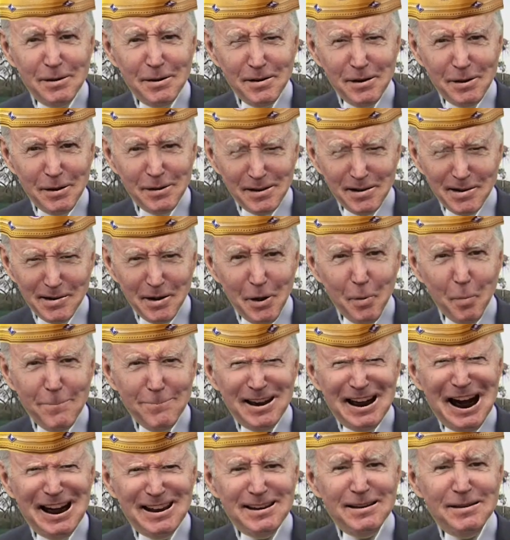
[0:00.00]
assault
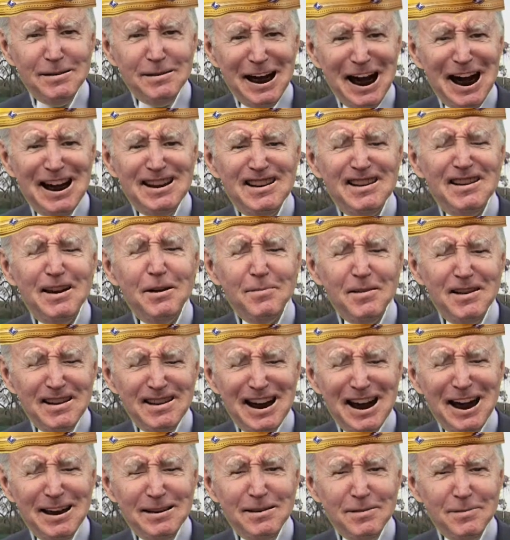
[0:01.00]
bikes and assault
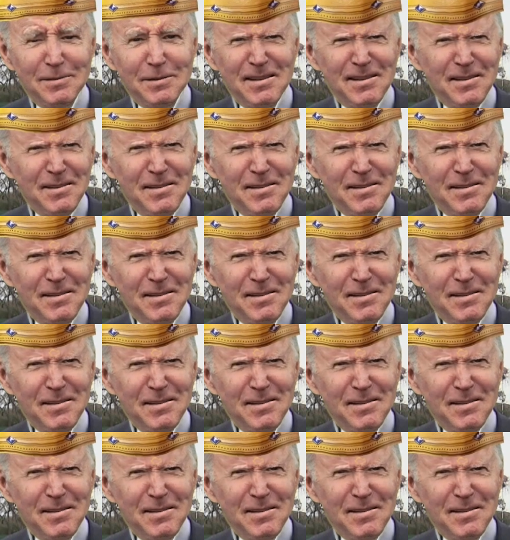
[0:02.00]
stairs